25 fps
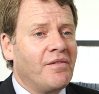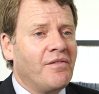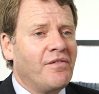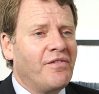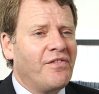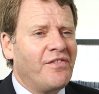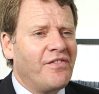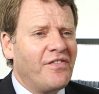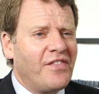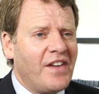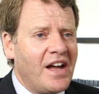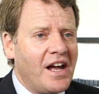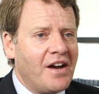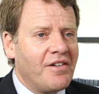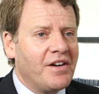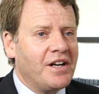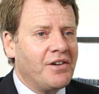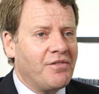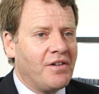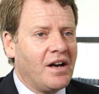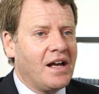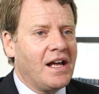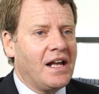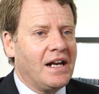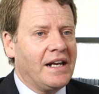
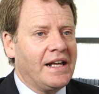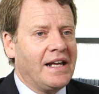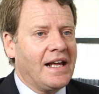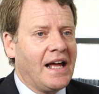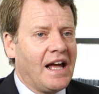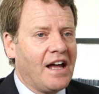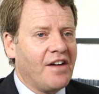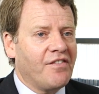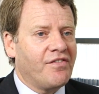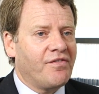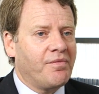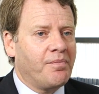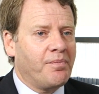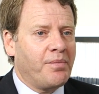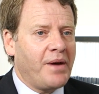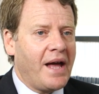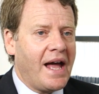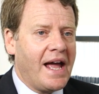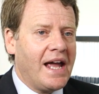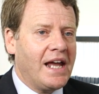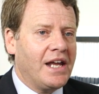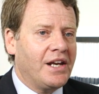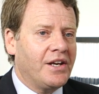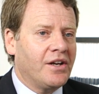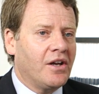very rarely have
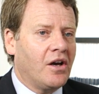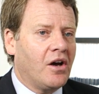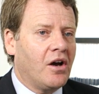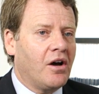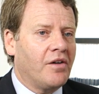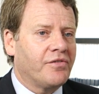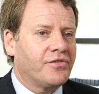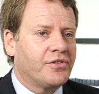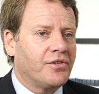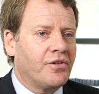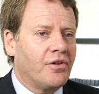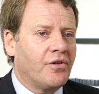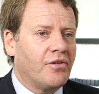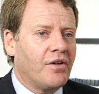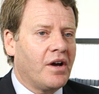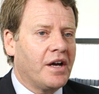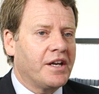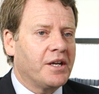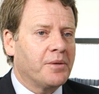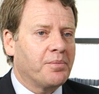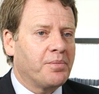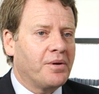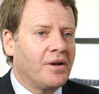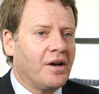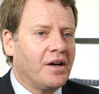pain after a
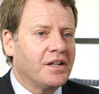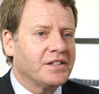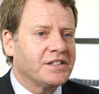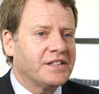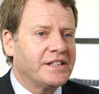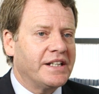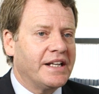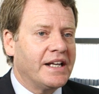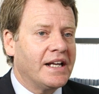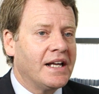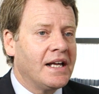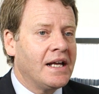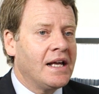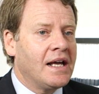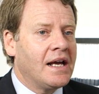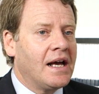rhinoplasty.